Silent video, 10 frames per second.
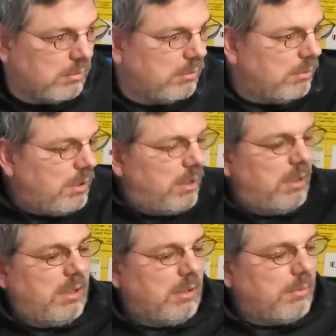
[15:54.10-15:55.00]

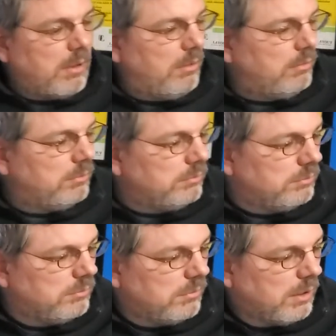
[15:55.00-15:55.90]
here we go.
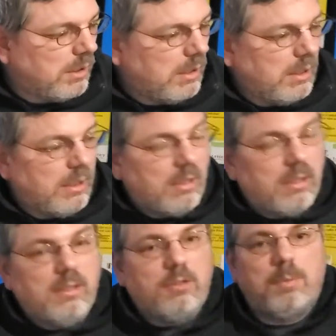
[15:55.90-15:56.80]
Now on
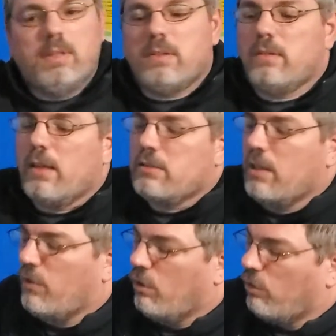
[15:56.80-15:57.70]
these pieces I actually
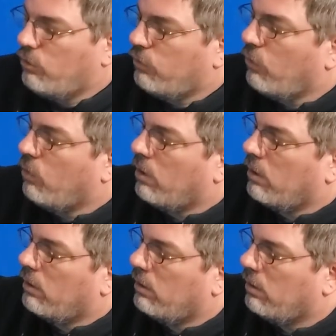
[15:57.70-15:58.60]
have holes
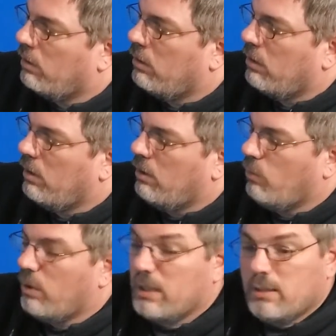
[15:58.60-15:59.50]
for
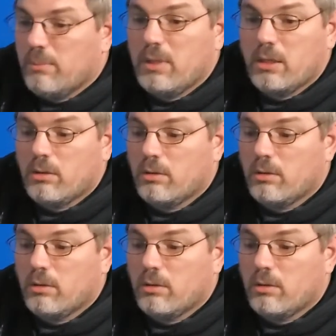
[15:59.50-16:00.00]
one in the middle.